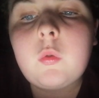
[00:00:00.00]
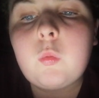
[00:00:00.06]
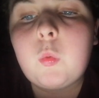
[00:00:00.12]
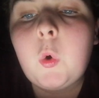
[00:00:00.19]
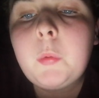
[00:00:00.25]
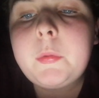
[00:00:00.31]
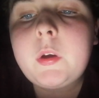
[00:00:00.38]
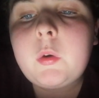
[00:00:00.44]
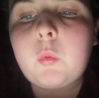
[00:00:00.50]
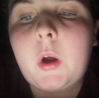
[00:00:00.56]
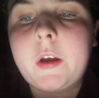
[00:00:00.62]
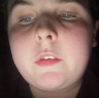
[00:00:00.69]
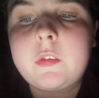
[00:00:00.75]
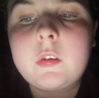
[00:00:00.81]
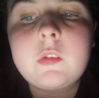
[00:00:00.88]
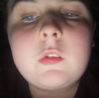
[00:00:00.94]
Warm air
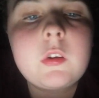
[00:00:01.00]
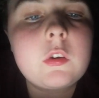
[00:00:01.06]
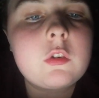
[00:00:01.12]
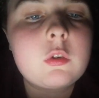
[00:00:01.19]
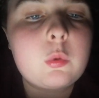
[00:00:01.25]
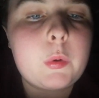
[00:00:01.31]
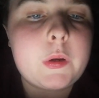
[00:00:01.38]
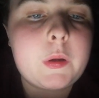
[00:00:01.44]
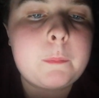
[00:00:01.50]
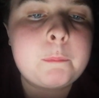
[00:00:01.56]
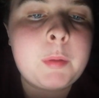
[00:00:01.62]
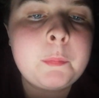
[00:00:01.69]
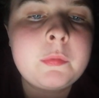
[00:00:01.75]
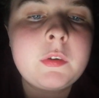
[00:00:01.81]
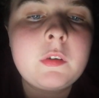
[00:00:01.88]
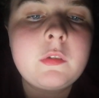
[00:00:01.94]
rises, so when it
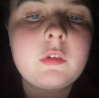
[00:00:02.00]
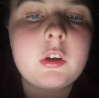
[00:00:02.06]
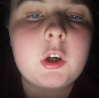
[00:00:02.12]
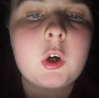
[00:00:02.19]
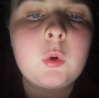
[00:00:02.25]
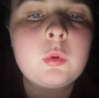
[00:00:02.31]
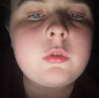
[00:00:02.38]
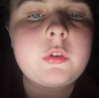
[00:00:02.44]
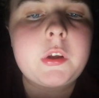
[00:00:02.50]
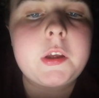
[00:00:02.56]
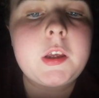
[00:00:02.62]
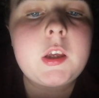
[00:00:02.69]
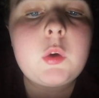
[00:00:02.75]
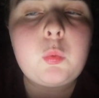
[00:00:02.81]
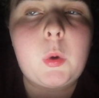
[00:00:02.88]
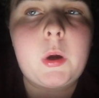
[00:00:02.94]
bumps into cold air,
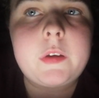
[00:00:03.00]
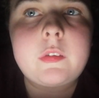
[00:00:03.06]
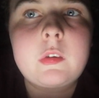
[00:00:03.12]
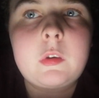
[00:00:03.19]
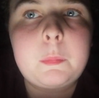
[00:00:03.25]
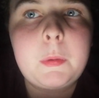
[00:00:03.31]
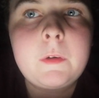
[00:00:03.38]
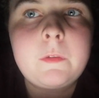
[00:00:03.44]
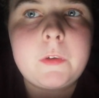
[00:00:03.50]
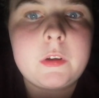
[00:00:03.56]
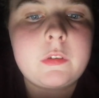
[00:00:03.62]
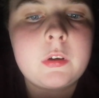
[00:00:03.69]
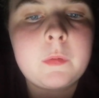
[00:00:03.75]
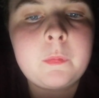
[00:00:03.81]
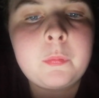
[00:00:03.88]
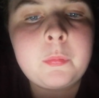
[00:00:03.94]
it rises above it.